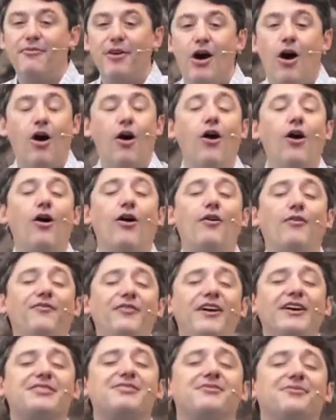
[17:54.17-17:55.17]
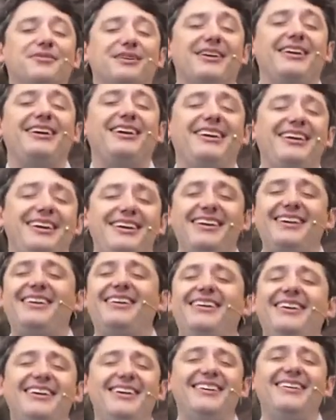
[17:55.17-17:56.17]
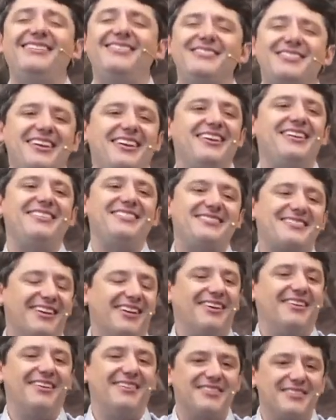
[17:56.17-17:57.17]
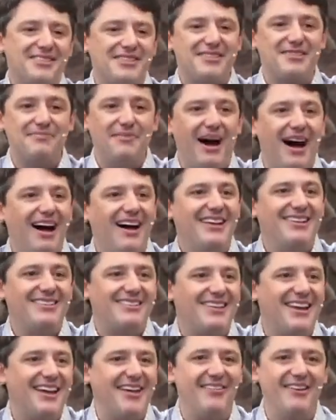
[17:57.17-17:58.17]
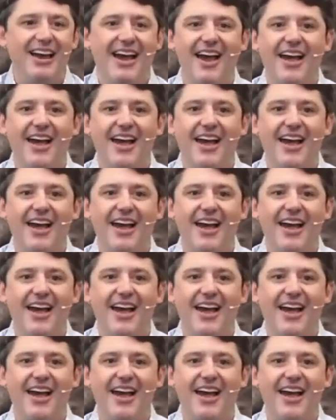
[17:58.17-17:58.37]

Oh, victory in Jesus, my Savior.